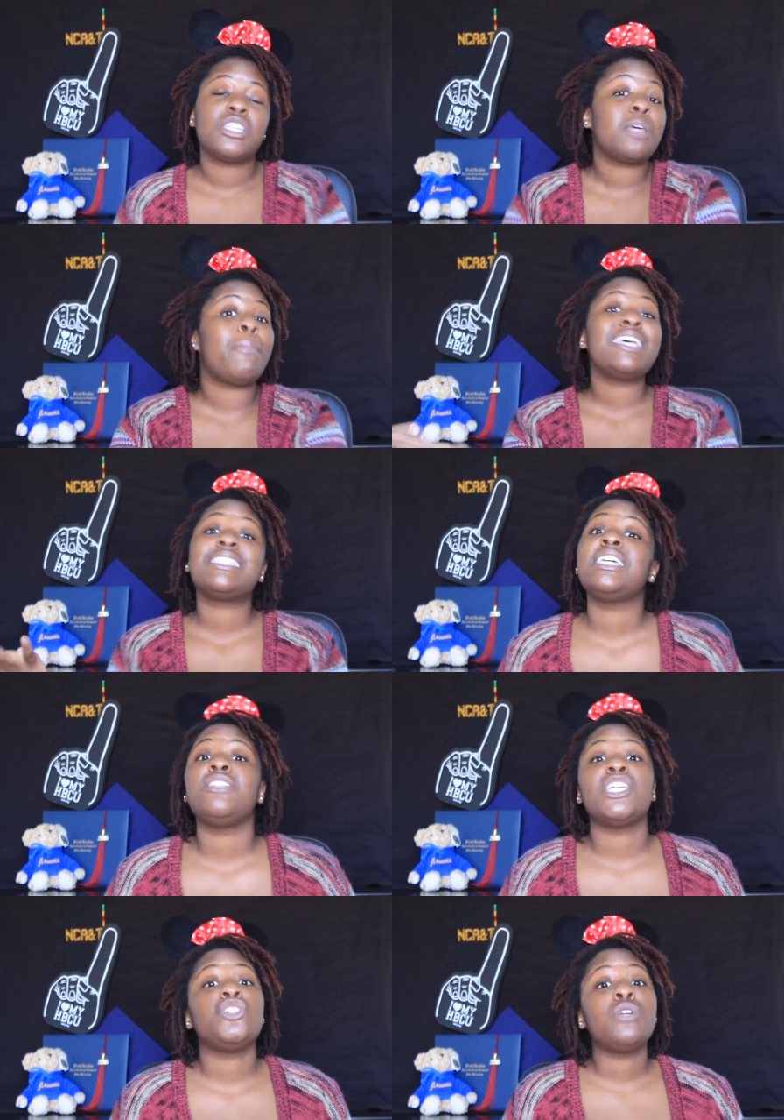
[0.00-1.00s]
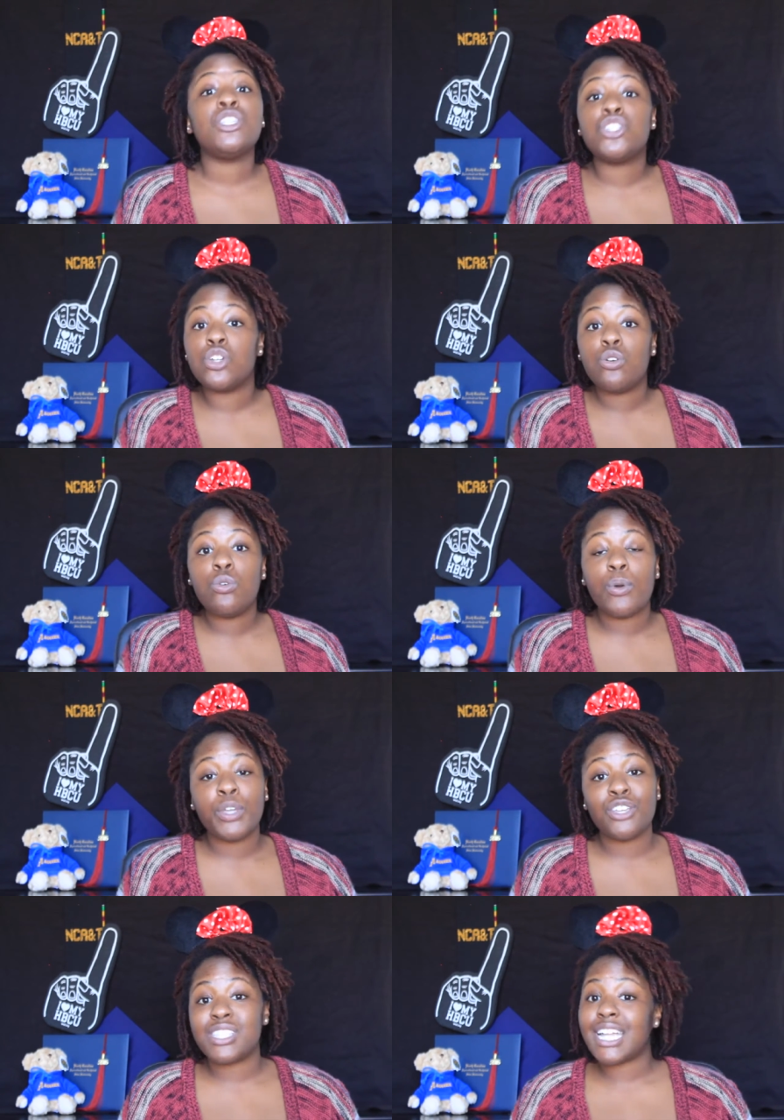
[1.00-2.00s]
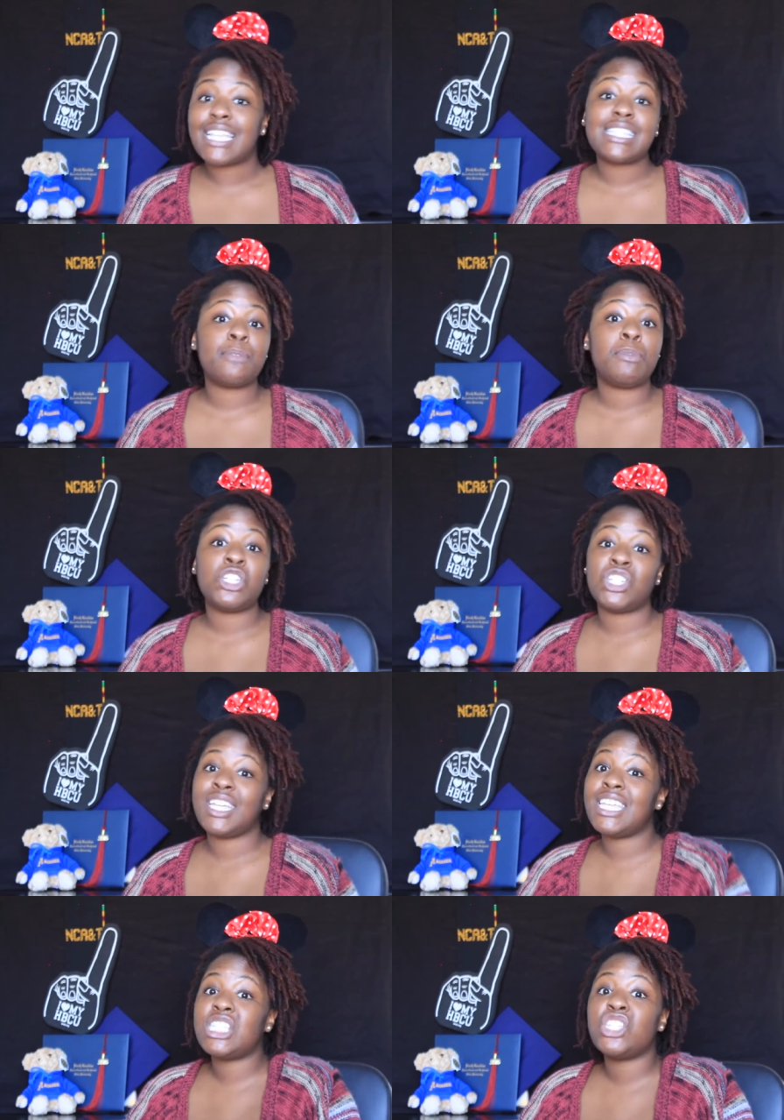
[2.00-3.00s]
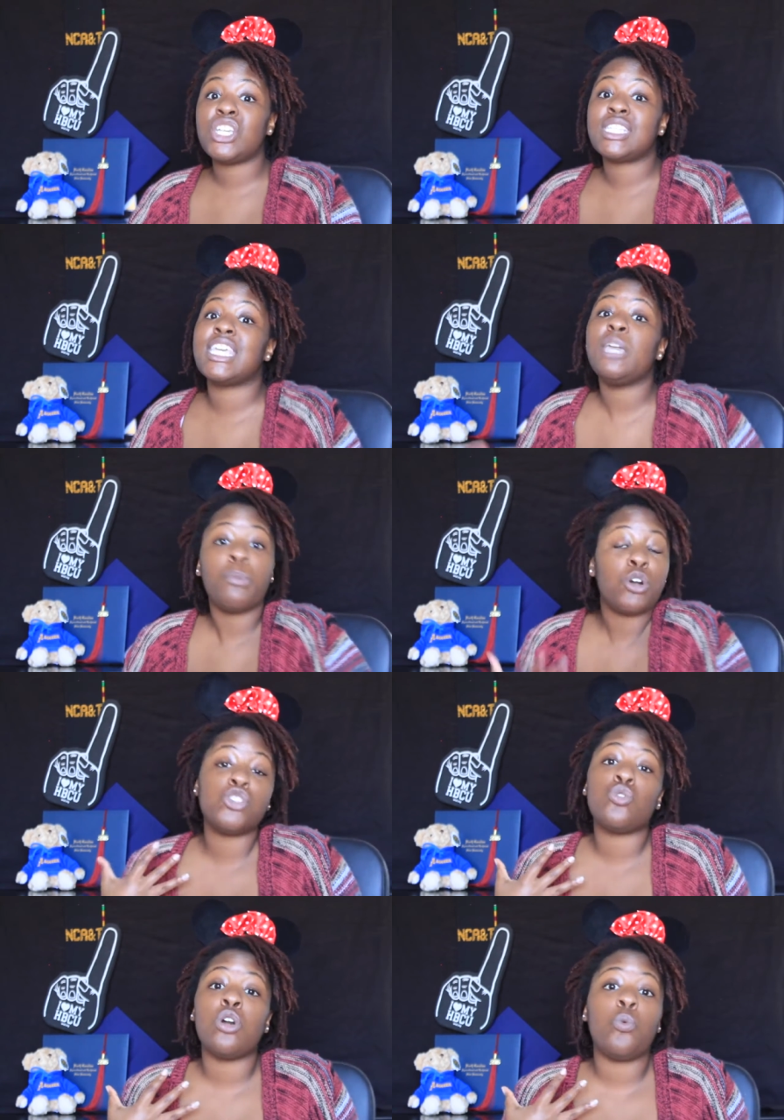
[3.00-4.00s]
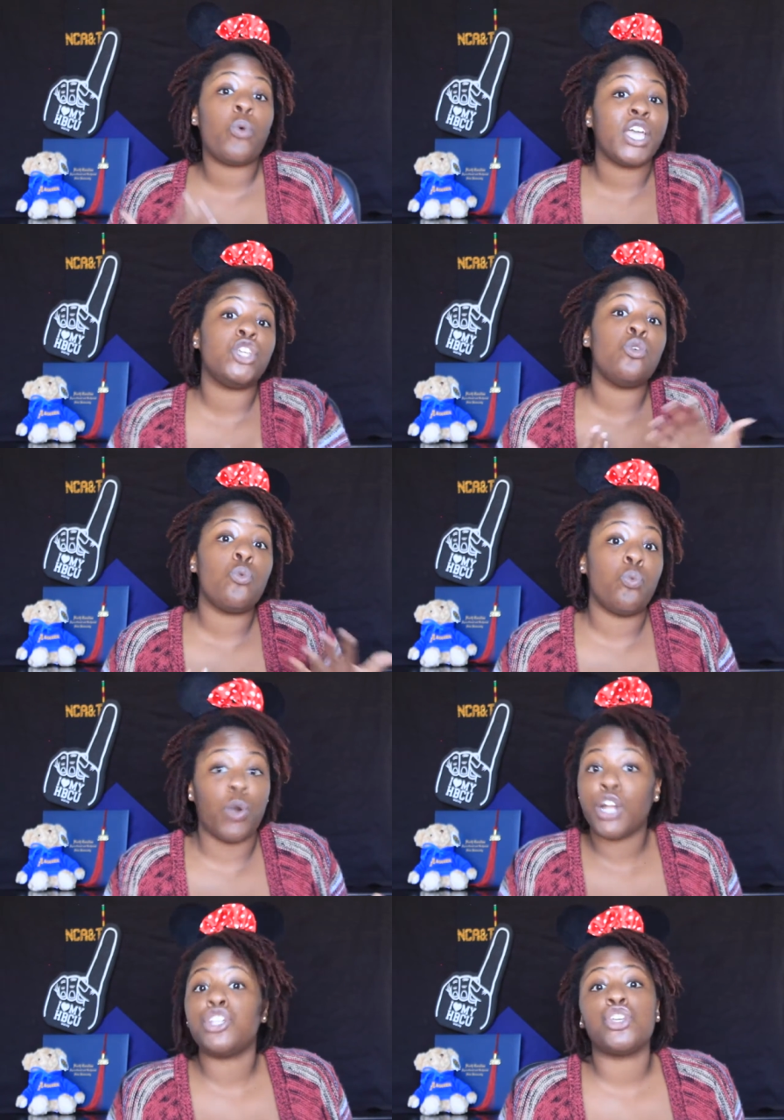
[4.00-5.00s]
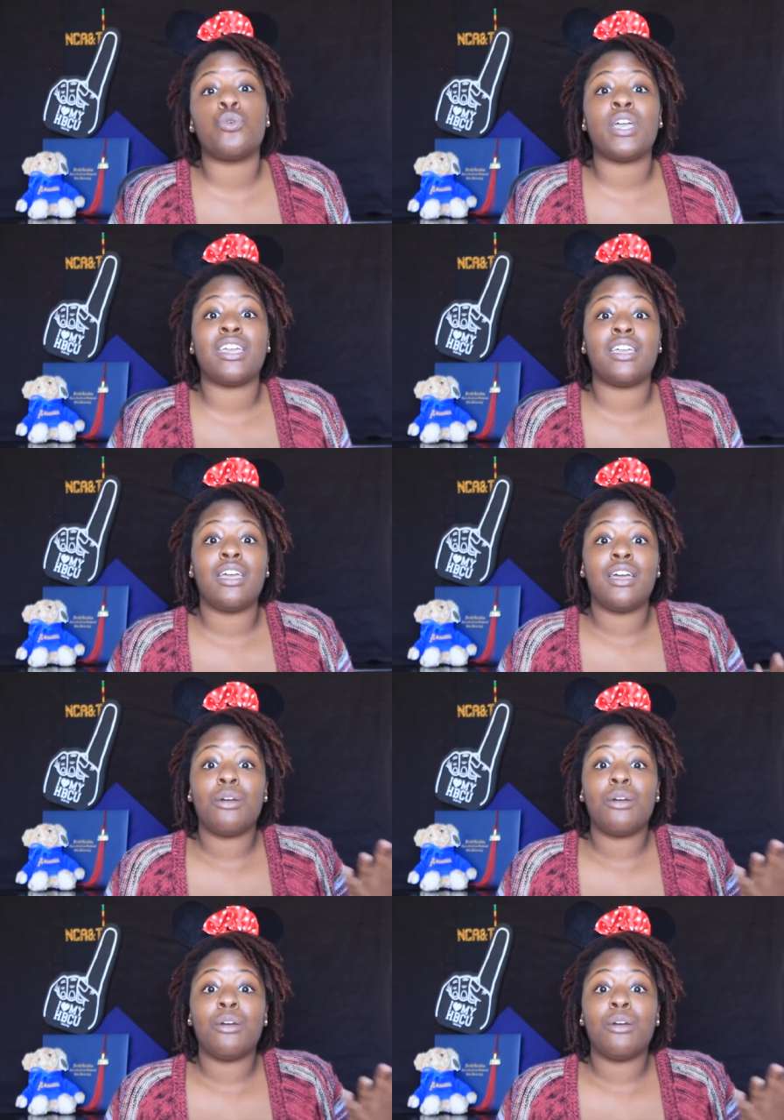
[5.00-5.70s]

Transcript: So the best thing that you can do when you're stuck in submission is to just keep on doing what you were doing